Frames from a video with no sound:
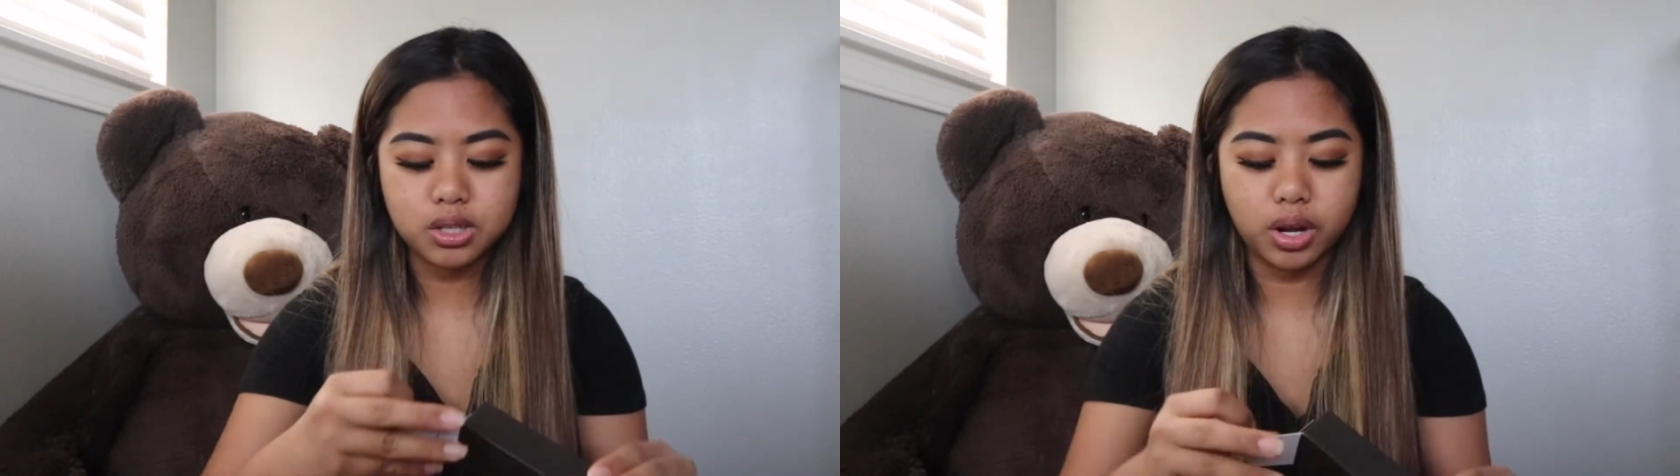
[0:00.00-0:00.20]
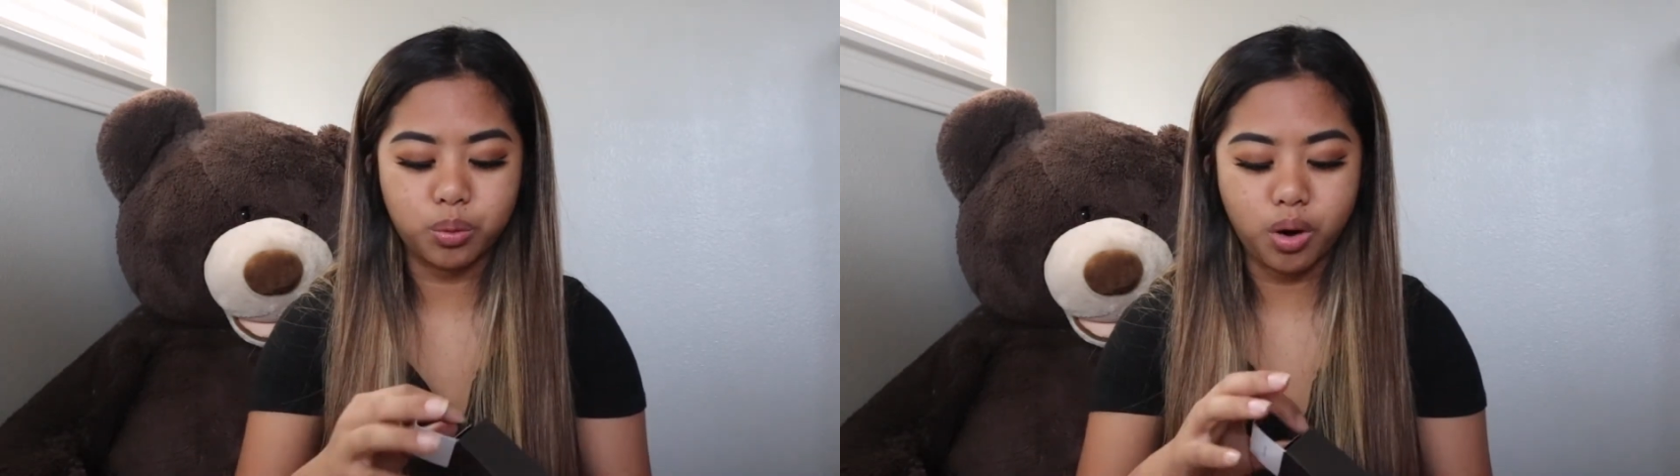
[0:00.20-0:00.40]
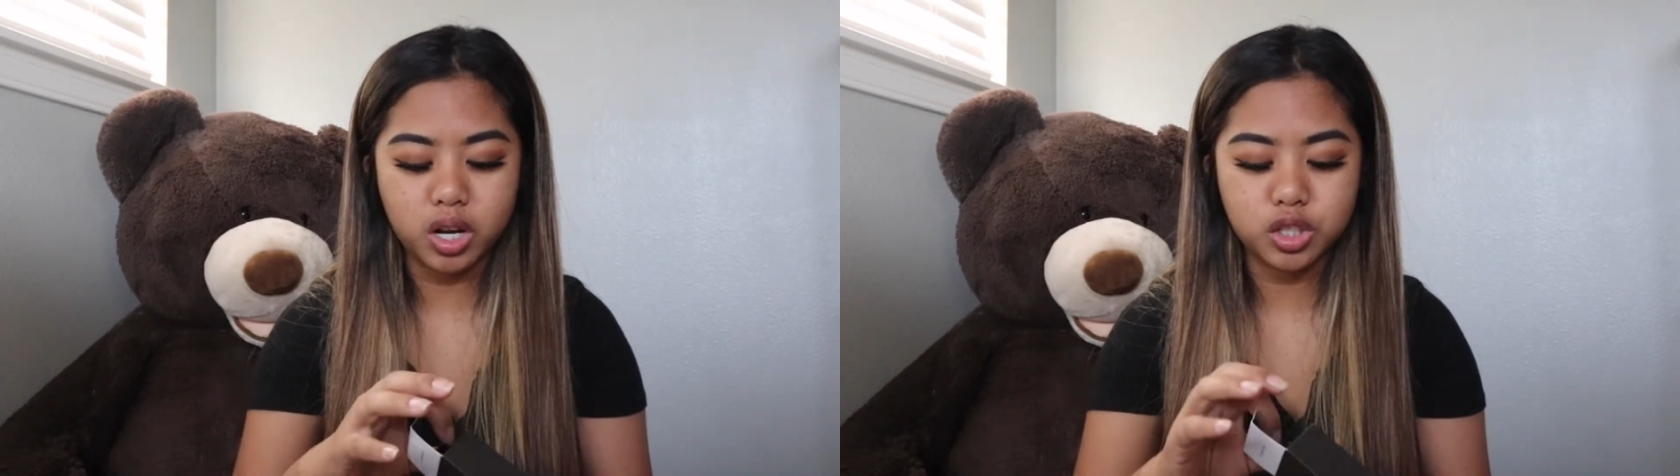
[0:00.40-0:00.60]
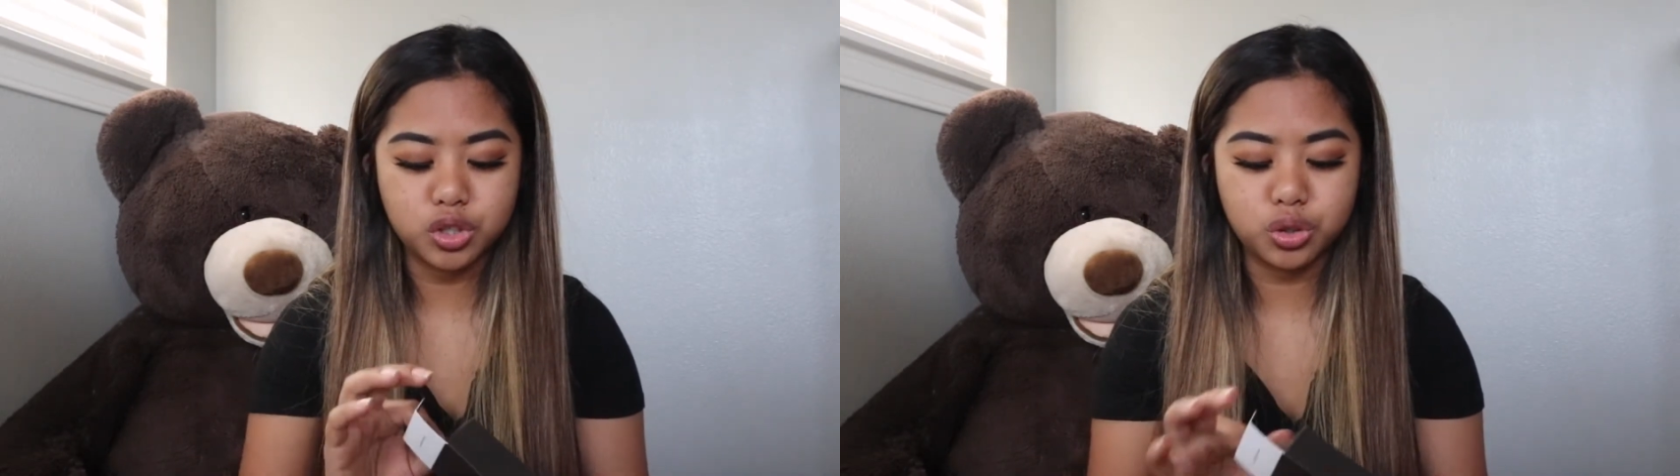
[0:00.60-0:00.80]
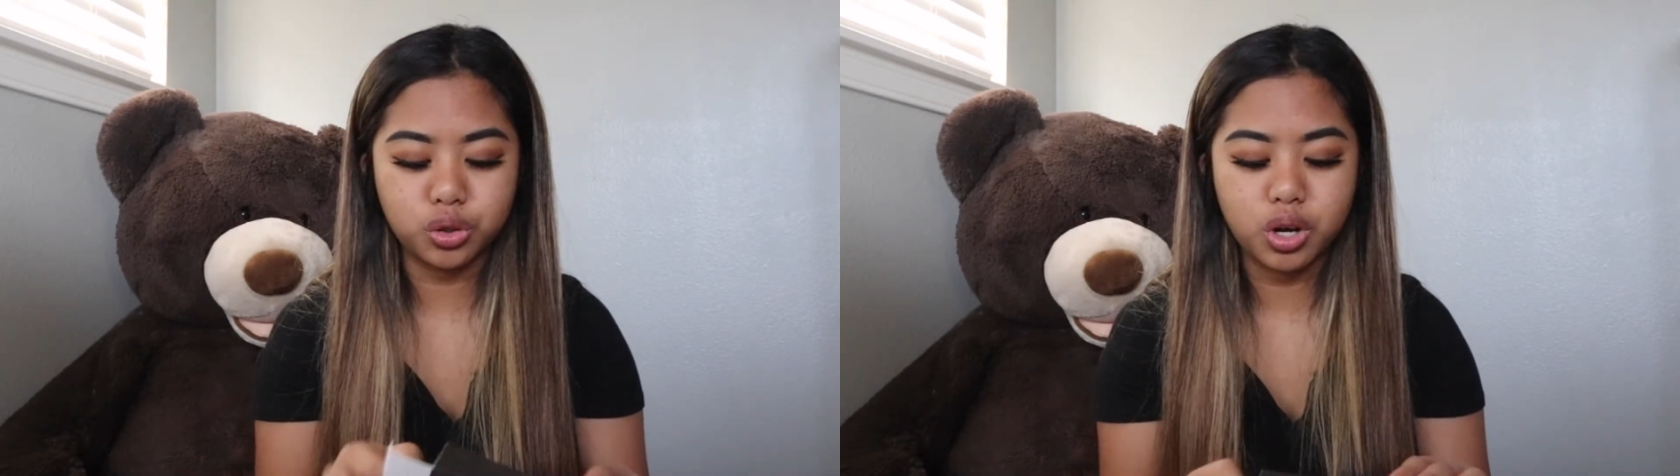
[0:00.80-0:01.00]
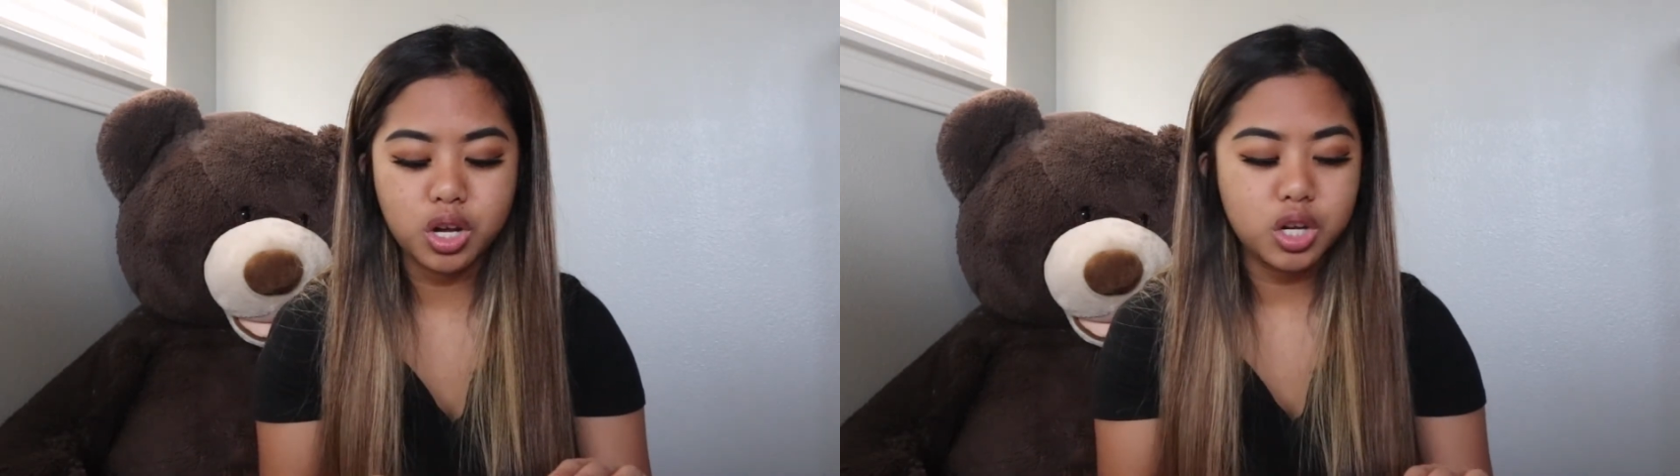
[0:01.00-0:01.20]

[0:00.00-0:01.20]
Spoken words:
so I wanted to